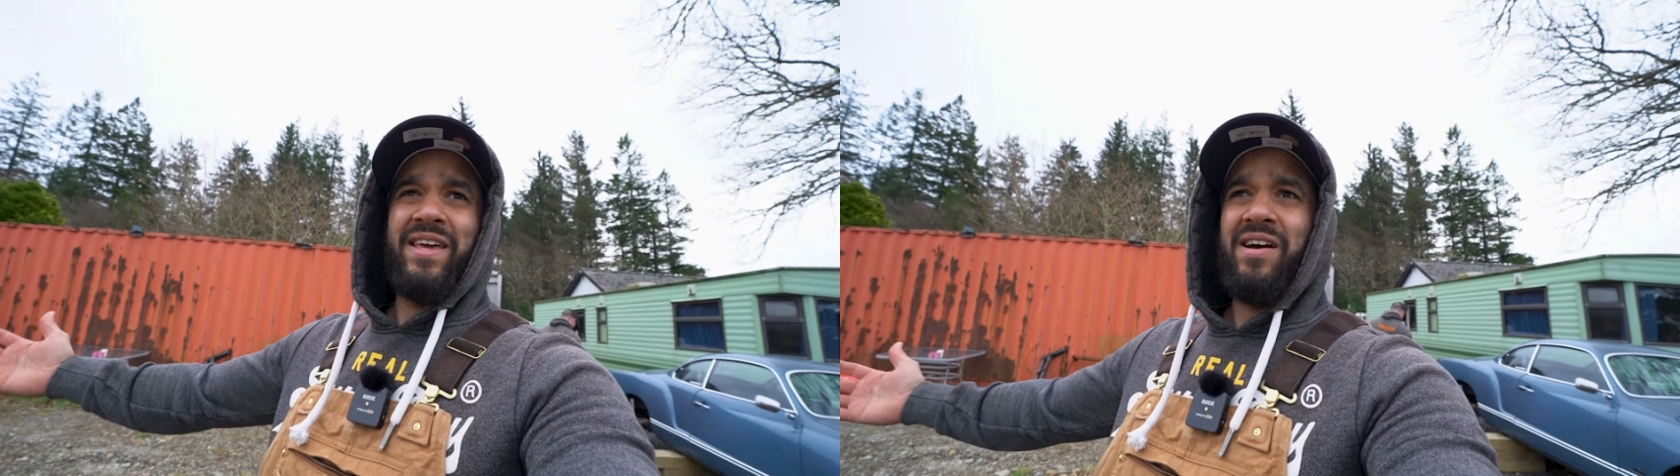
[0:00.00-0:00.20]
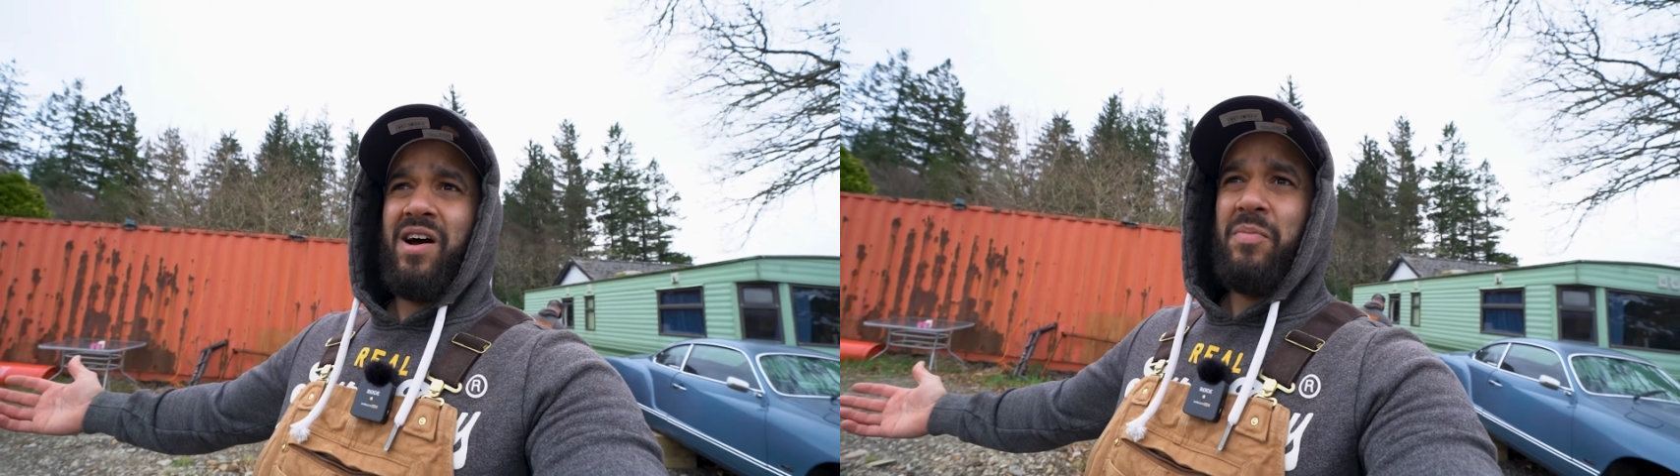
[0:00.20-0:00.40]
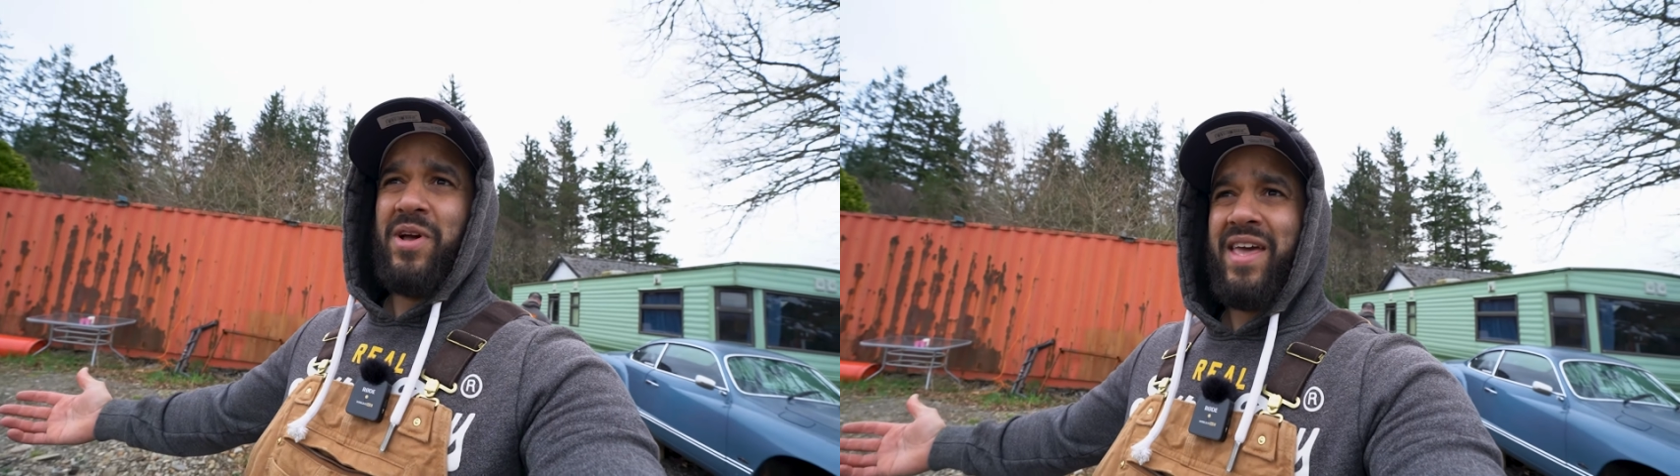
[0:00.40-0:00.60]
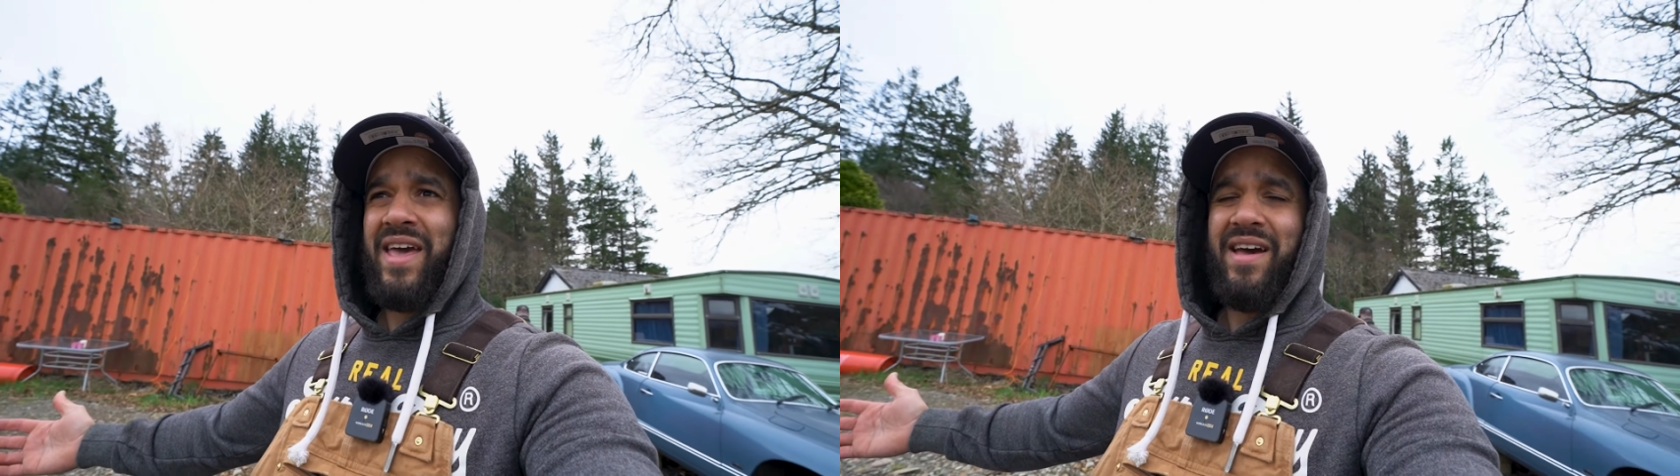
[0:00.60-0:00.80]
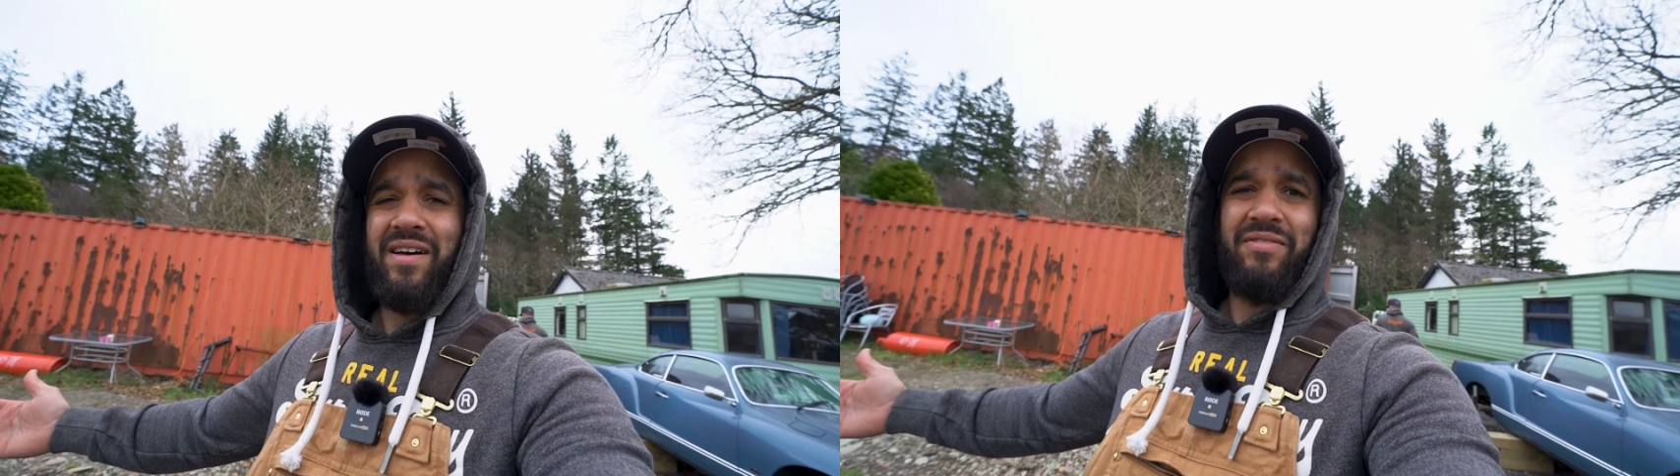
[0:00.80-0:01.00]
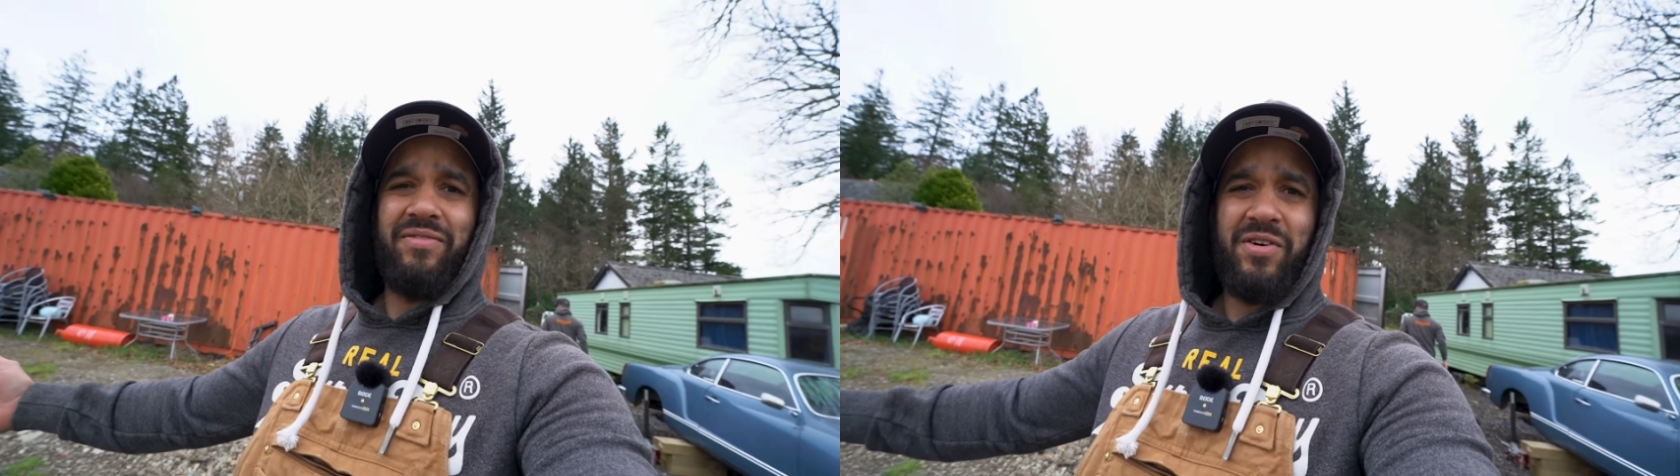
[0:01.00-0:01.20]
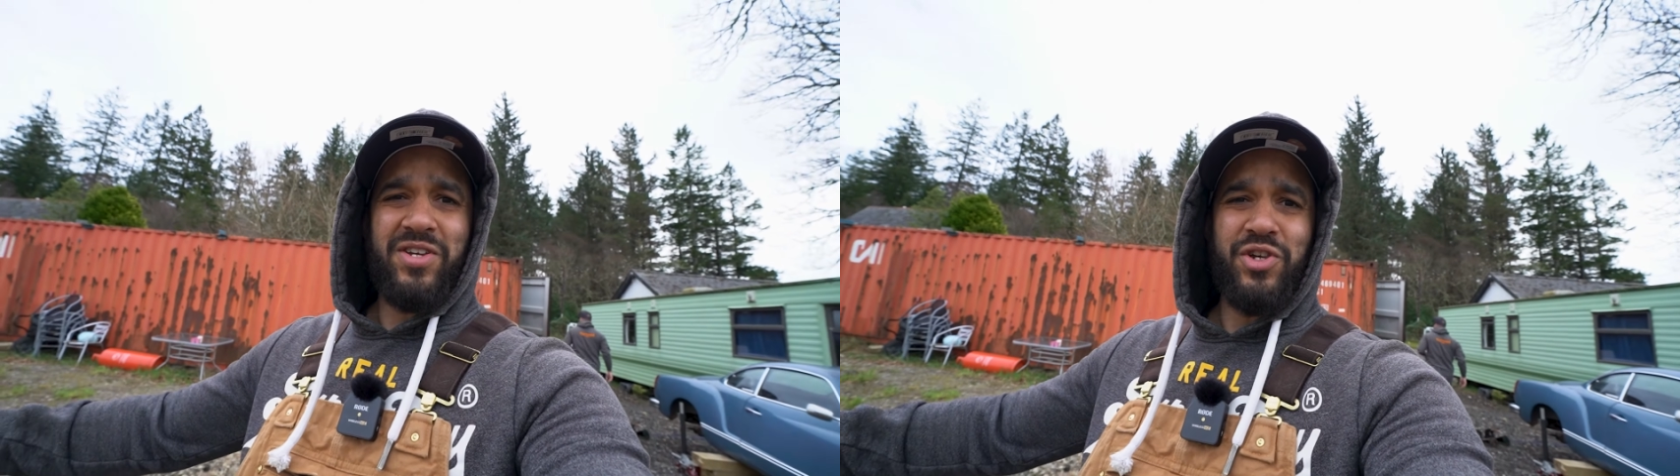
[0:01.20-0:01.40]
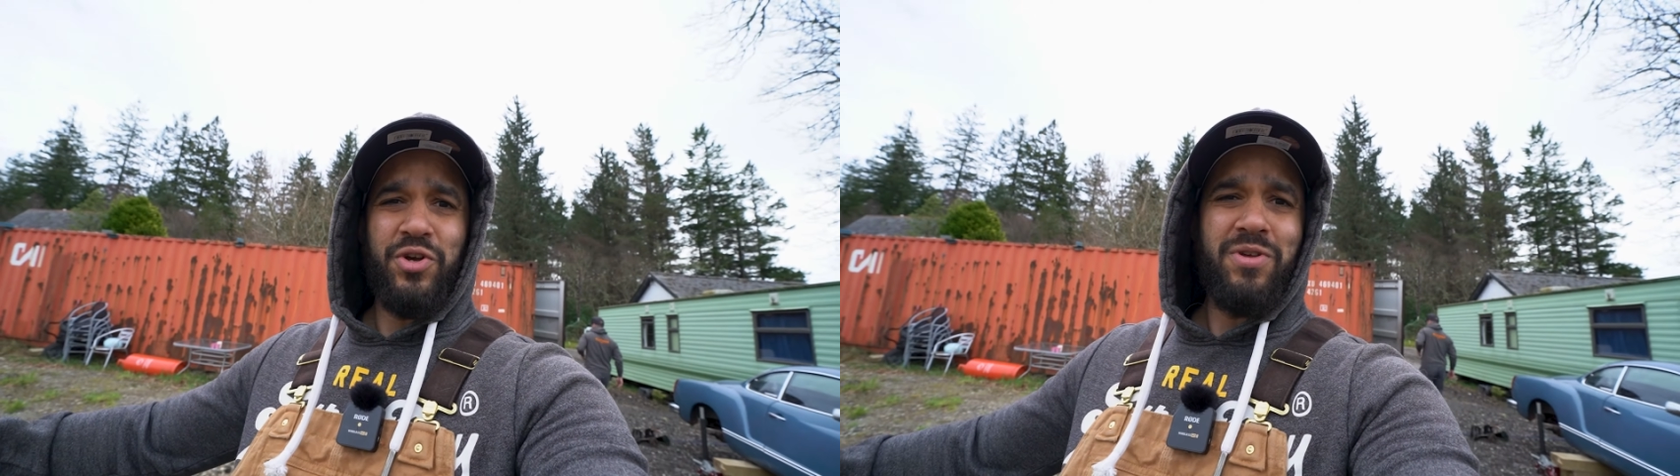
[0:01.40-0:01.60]
Karmann Ghia very
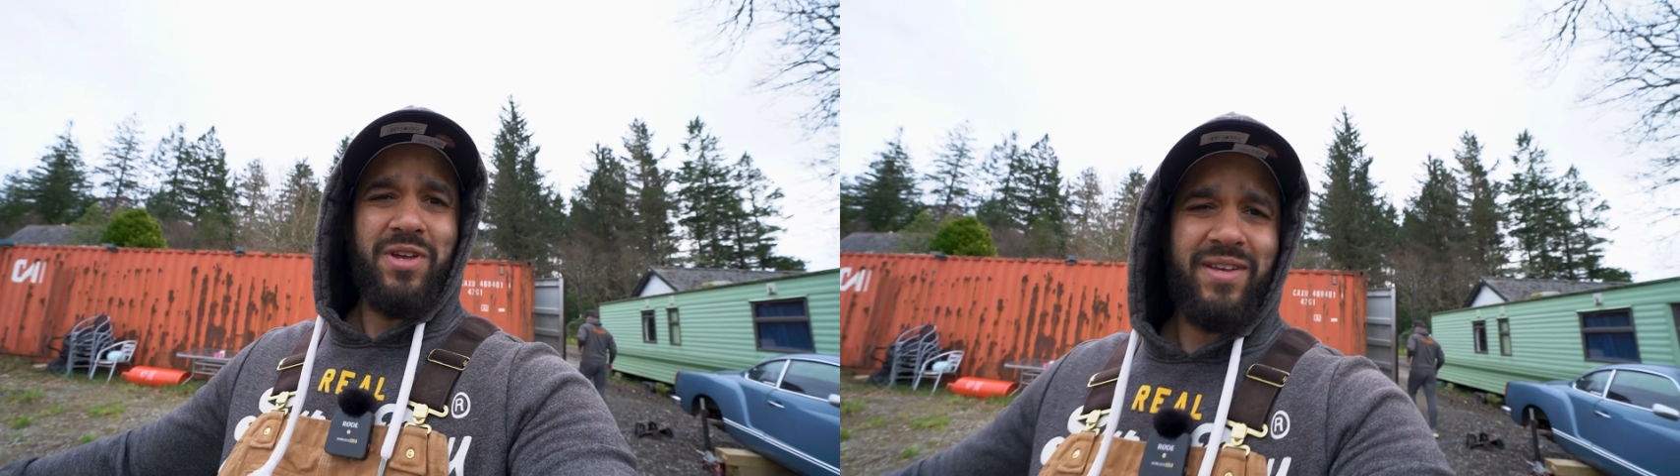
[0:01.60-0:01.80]
soon.